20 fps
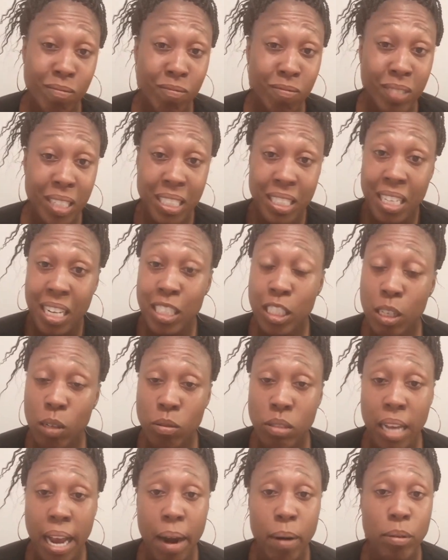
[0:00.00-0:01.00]
this ain't your
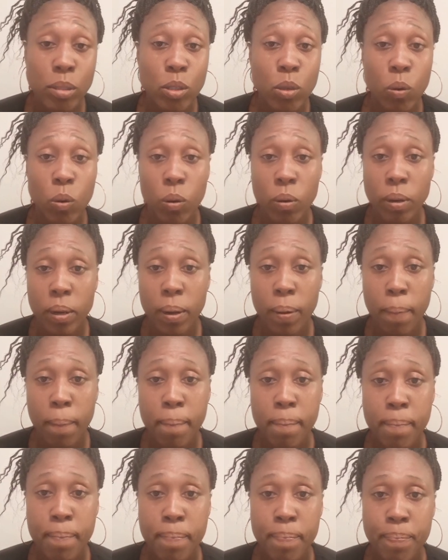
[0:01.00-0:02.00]
territory.
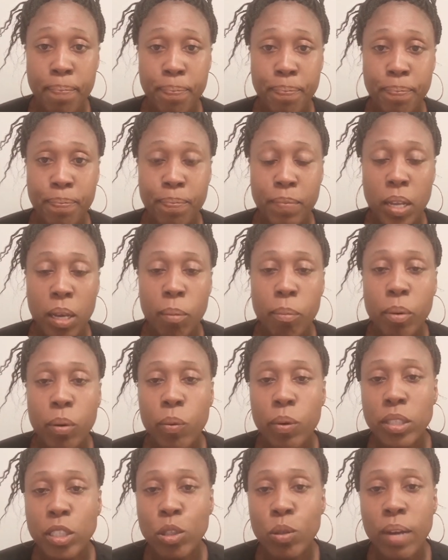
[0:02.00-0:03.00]
But
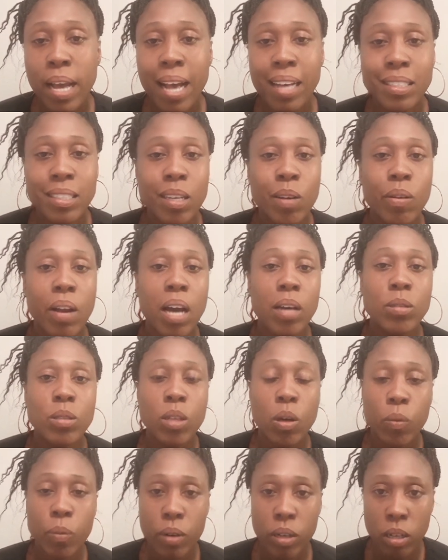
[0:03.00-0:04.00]
what you guys don't
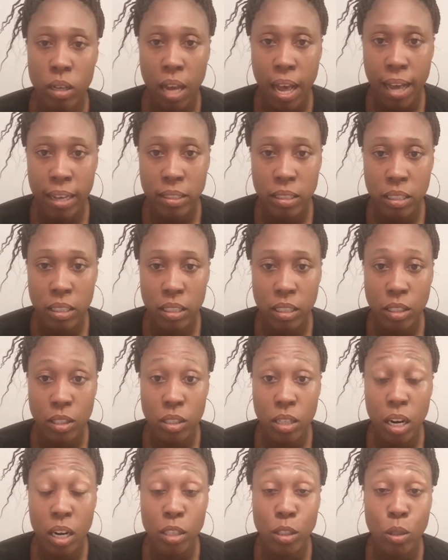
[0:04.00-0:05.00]
also realize is
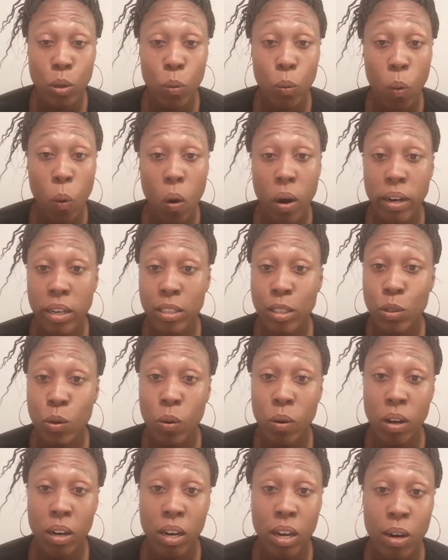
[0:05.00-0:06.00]
there's a war that's
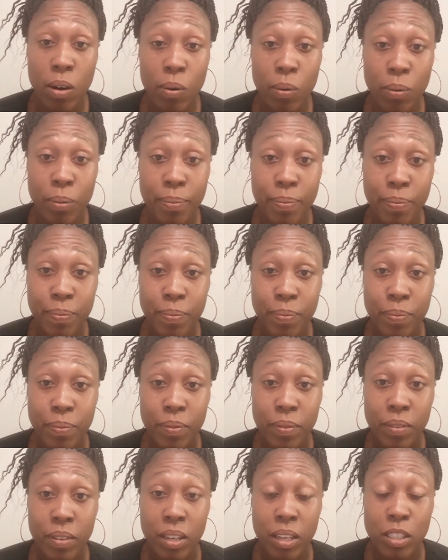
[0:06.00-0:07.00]
going on.
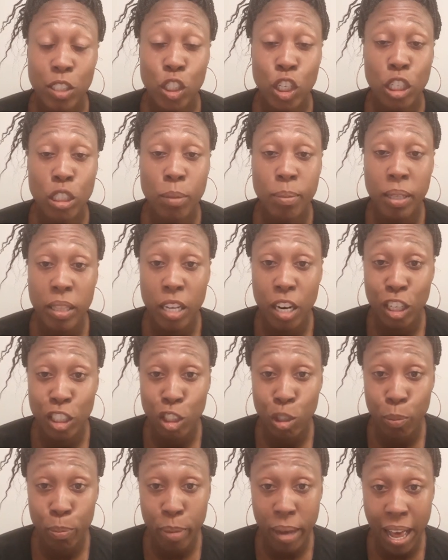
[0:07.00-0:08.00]
Excuse me, there's
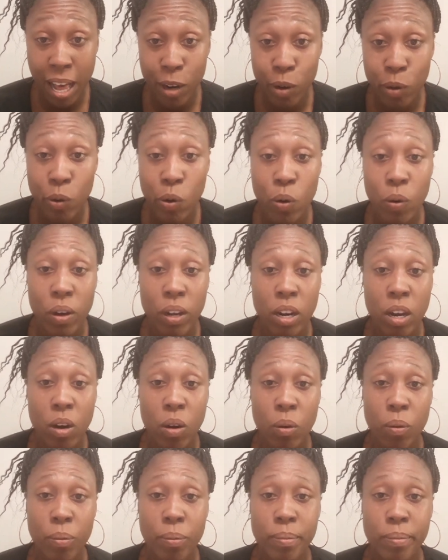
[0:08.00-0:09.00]
a battle going
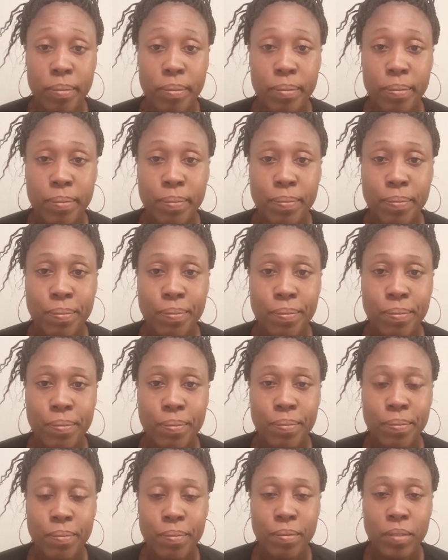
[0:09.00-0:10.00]
on
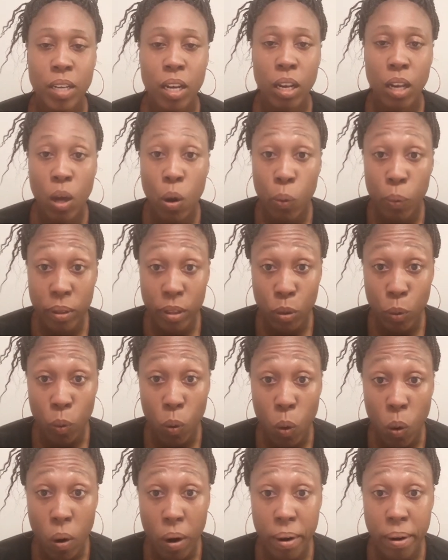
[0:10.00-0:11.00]
along with the
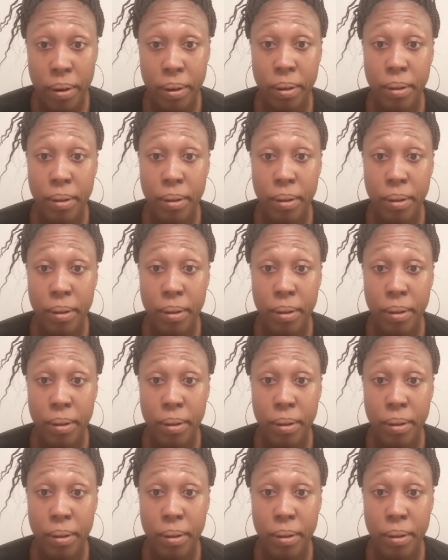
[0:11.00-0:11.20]
war.